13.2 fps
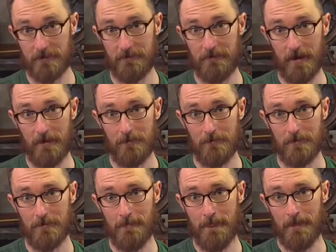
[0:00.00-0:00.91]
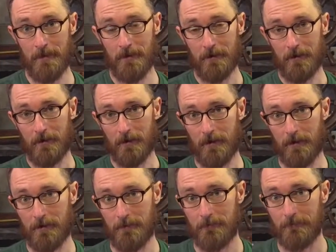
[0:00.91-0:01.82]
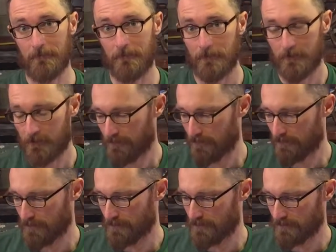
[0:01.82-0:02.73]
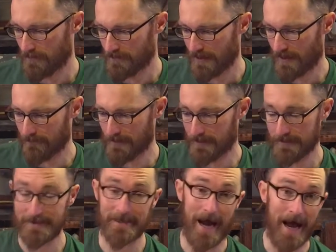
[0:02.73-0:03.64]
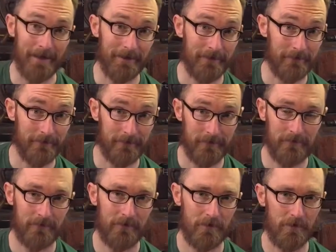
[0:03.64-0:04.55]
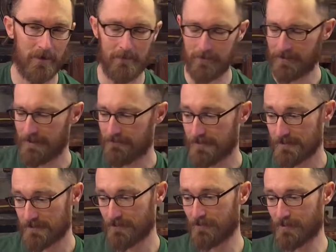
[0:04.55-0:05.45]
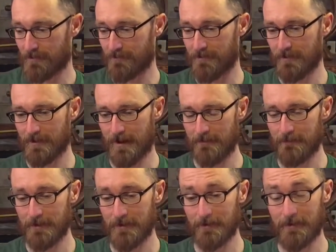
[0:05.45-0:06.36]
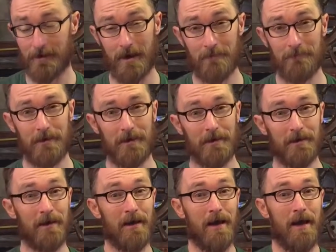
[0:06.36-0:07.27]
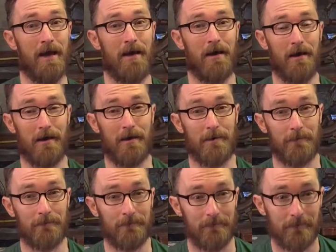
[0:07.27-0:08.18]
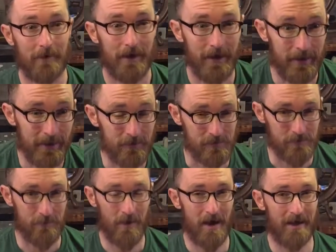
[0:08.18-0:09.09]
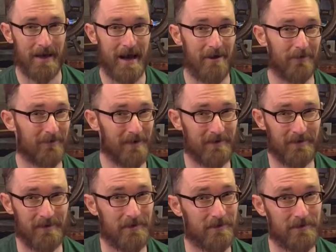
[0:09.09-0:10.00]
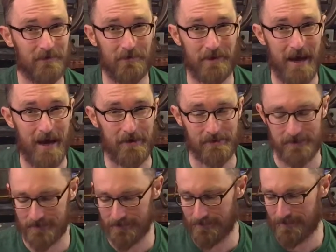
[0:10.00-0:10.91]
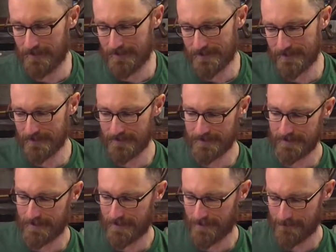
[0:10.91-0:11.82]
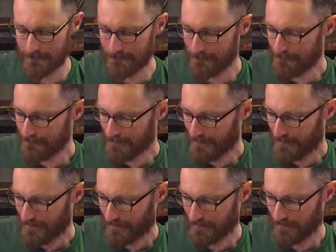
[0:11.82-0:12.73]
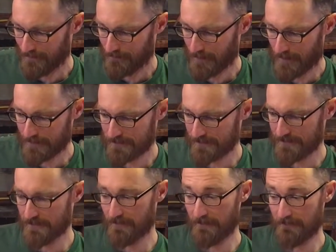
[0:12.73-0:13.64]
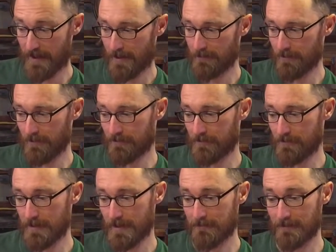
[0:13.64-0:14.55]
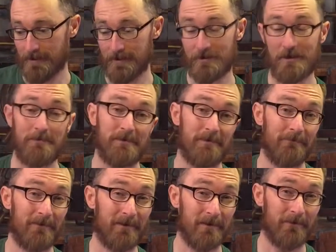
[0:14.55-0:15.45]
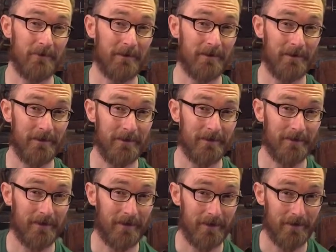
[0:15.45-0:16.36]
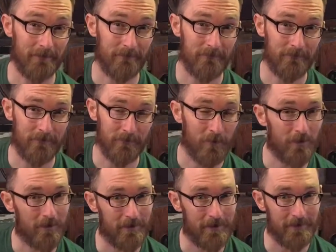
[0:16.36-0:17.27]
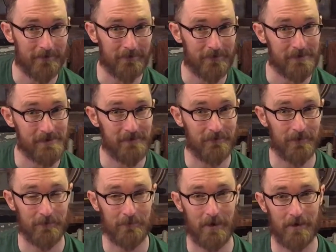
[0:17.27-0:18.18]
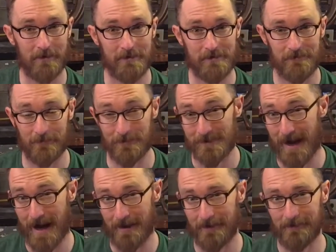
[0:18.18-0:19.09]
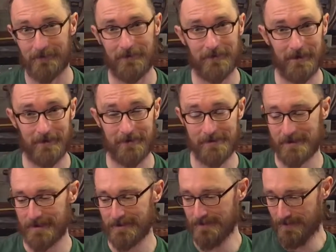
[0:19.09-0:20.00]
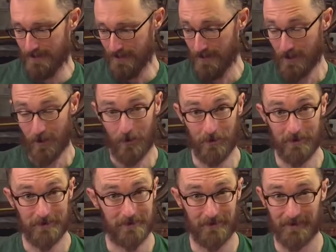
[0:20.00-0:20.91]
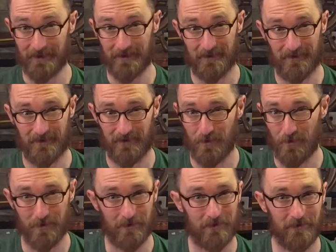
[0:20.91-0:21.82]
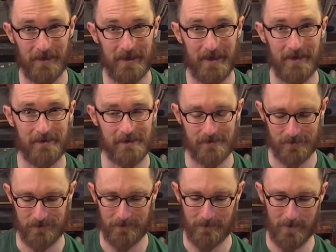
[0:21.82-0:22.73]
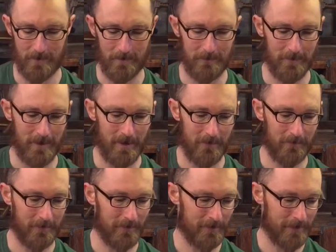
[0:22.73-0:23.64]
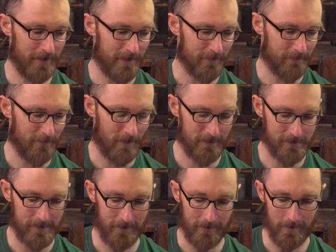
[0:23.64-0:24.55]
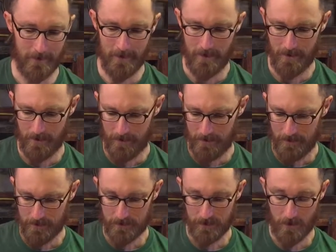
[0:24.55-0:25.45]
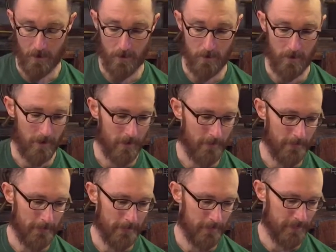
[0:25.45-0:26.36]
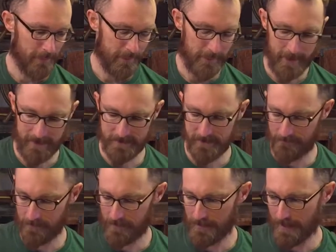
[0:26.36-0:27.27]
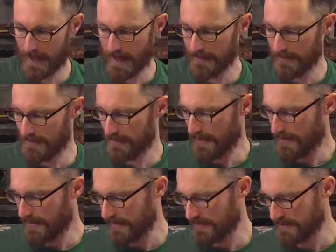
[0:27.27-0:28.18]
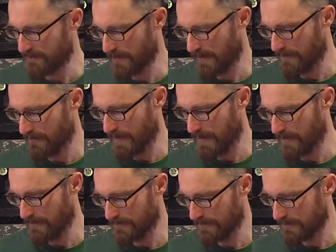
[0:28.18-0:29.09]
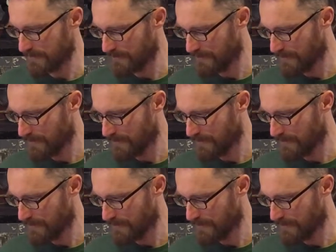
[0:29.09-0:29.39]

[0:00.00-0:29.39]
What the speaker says: are available through a gentleman in Scotland who I believe used to work for the company. The company I think was bought out around the year 2000. These things, the parts are still available through him, and he ships them very quickly. From ordering to receiving the parts from Scotland to the United States only took like 2 or 3 days. It was remarkable how quickly he got the parts here. So that's everything I needed. I think I spent around